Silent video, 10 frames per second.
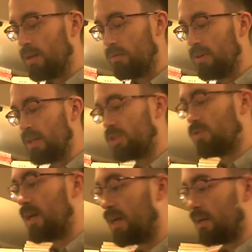Really
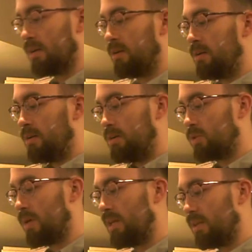train,
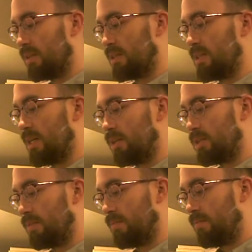training this
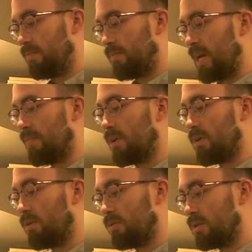attention at the
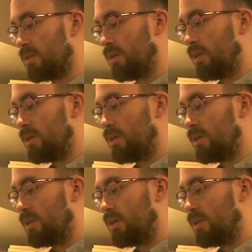coast,